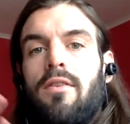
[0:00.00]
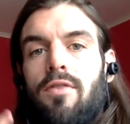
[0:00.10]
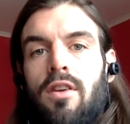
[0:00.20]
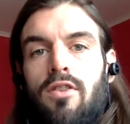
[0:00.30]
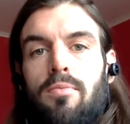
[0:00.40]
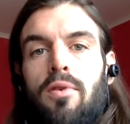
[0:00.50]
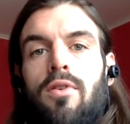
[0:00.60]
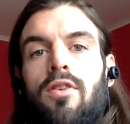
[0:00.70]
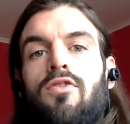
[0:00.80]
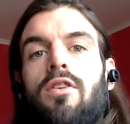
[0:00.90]
of the
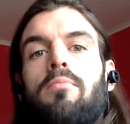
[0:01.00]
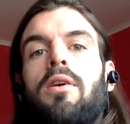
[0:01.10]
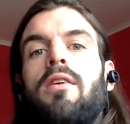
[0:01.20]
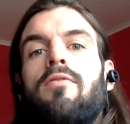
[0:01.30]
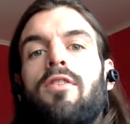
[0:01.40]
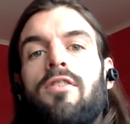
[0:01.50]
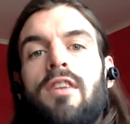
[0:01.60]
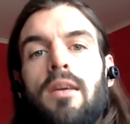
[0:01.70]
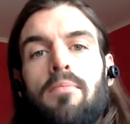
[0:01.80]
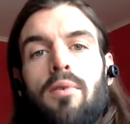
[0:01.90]
experience can be even
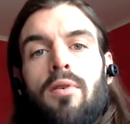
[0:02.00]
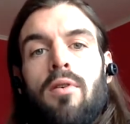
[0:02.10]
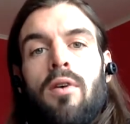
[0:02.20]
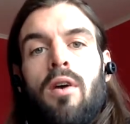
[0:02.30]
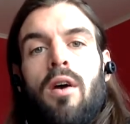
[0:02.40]
deeper.